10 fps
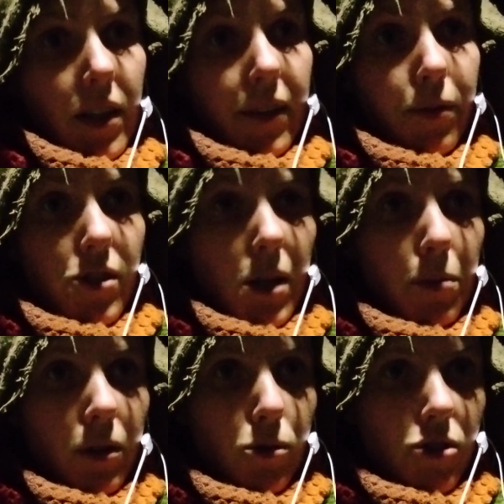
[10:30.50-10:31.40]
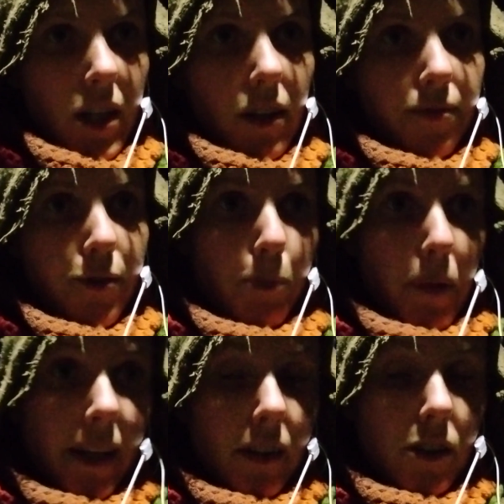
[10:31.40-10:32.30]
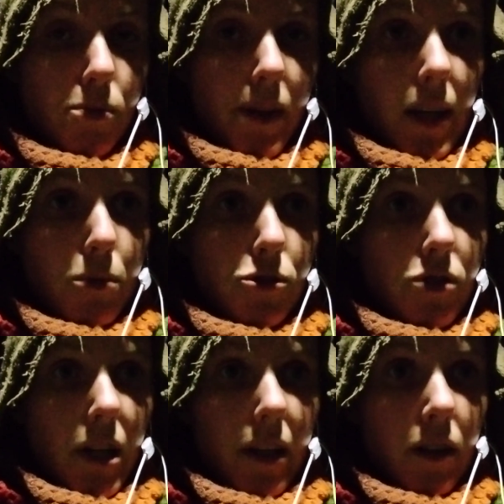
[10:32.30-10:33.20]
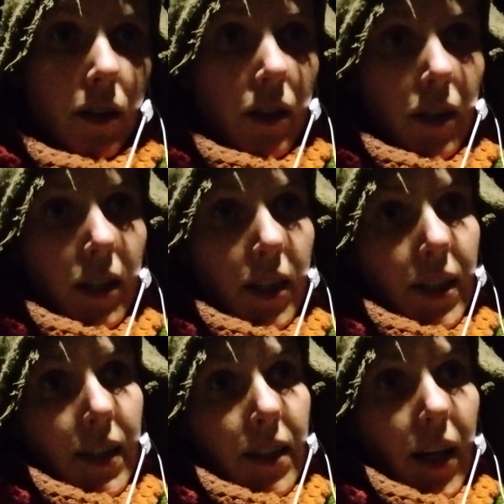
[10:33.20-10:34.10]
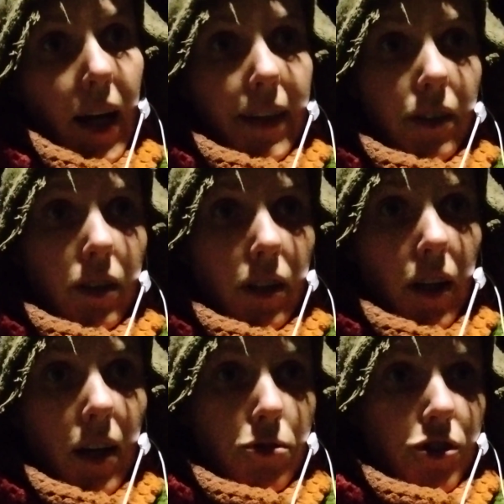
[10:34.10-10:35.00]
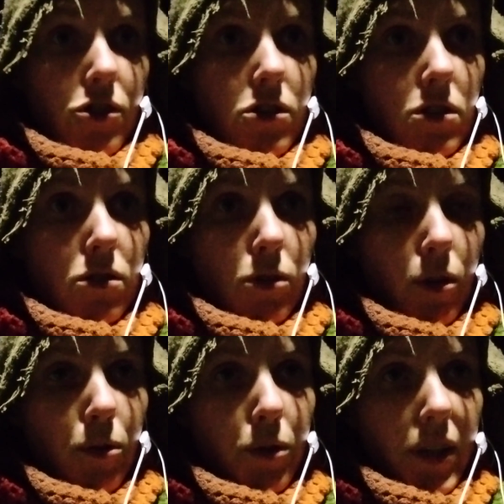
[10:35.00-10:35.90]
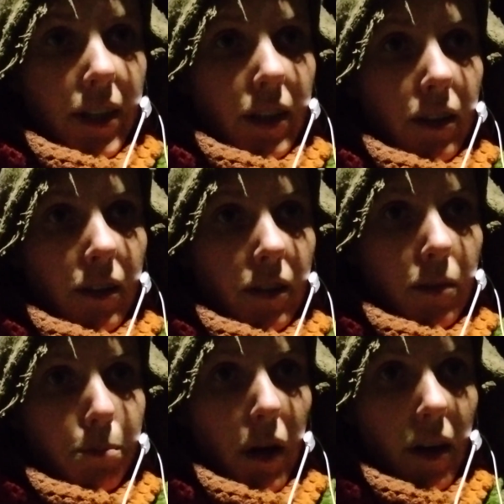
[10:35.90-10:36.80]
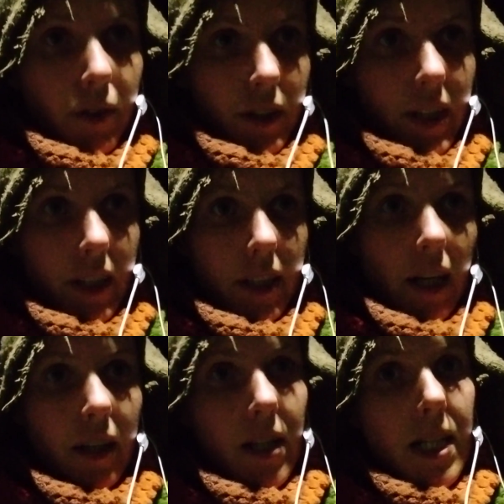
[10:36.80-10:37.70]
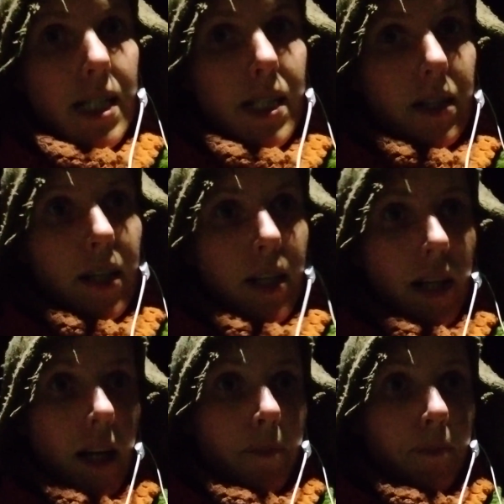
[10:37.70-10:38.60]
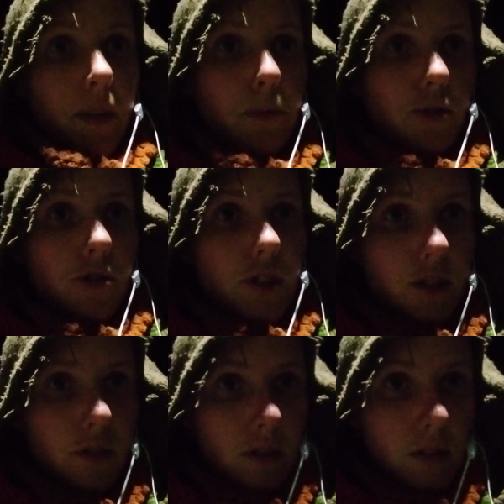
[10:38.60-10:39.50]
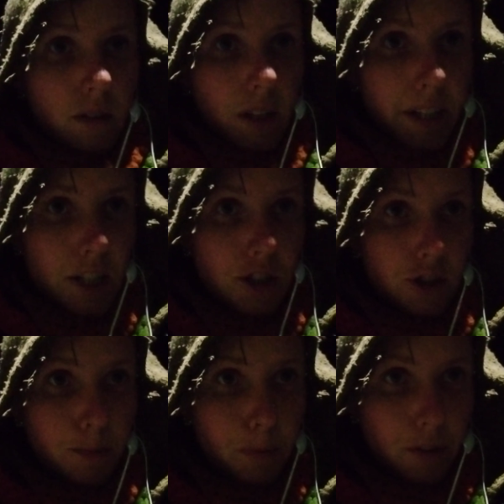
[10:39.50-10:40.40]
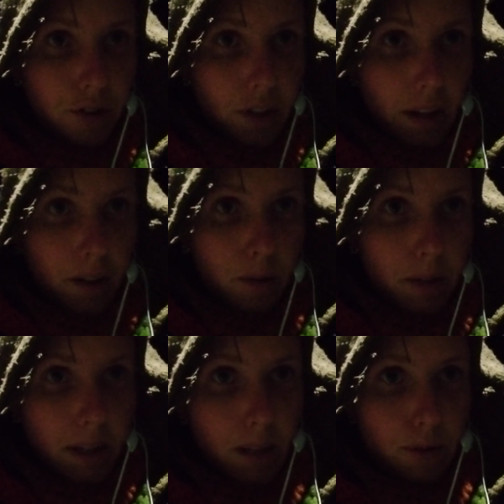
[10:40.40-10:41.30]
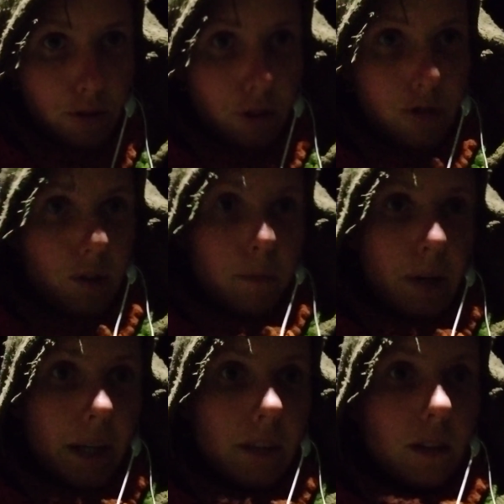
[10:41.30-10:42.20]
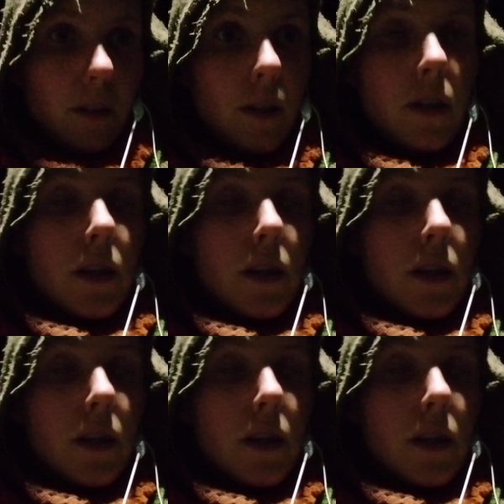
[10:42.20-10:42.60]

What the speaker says: He was able to sell a few paintings while I was there. And I was just, reading Bhagavad Gita. There was just Ganesha's birthday while I was also in Brighton.